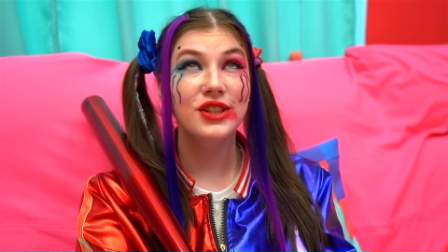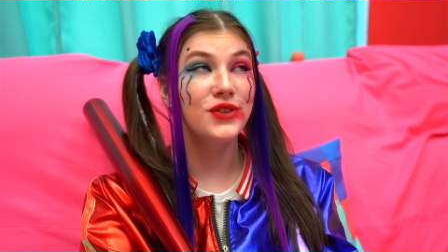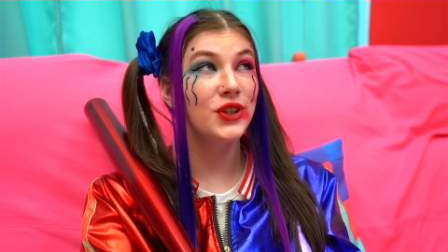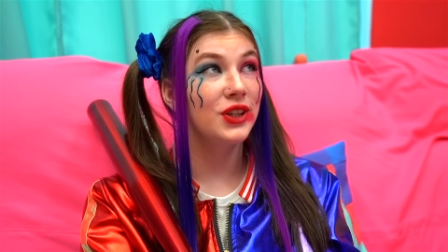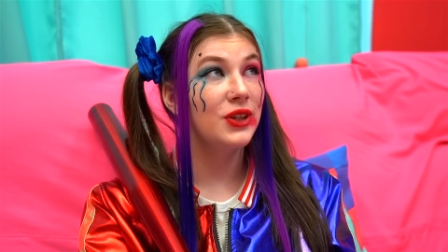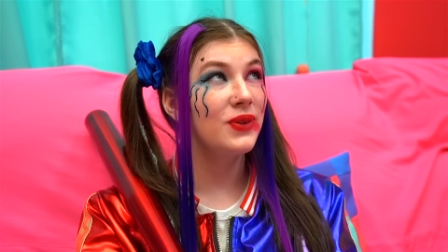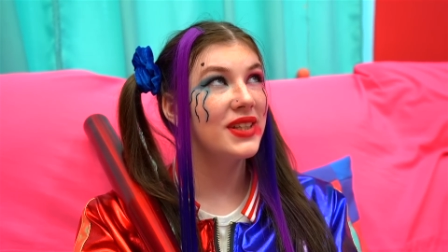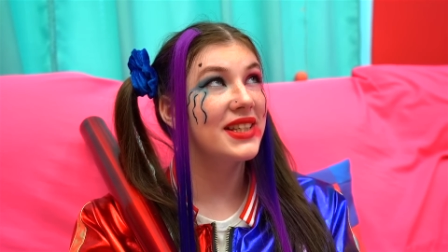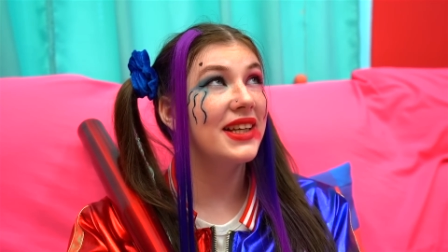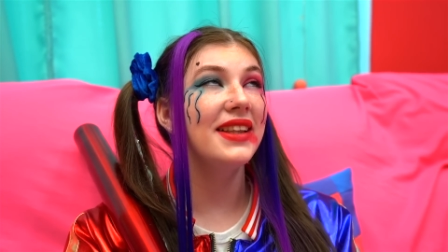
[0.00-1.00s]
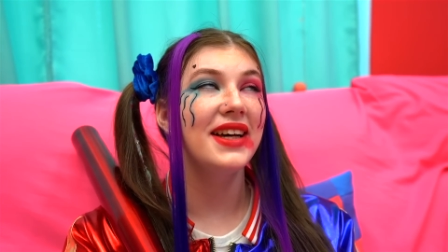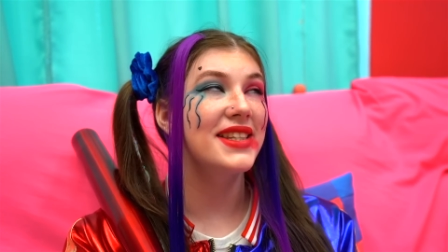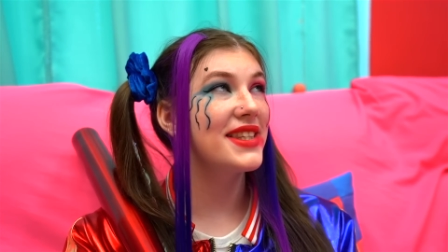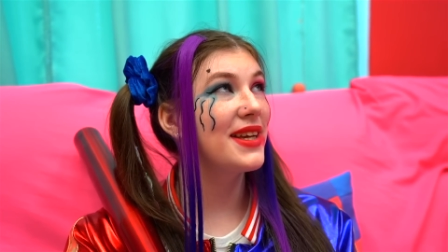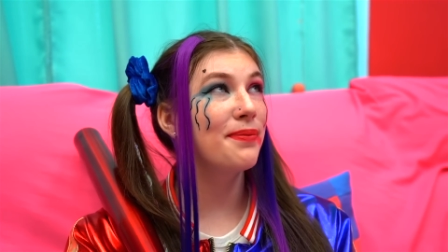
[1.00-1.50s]
I'm so happy that
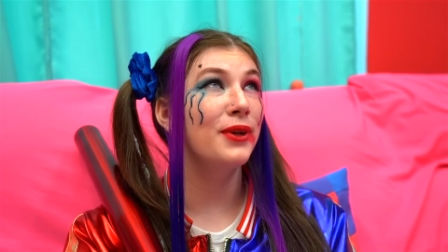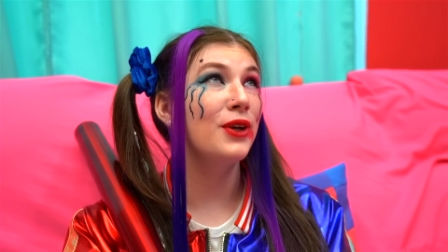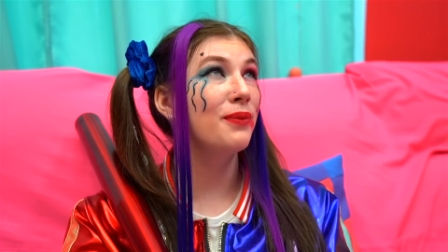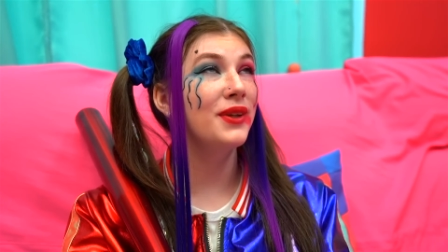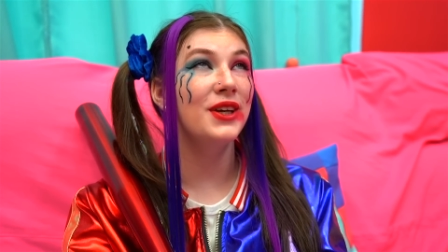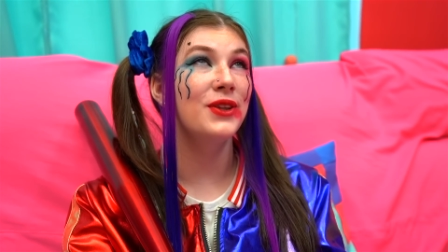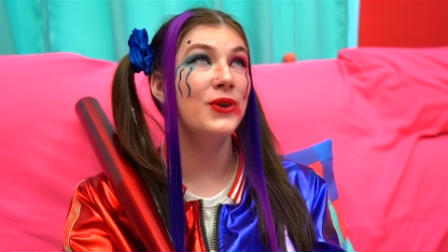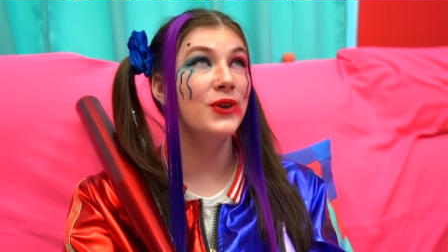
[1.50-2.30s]
we adopted that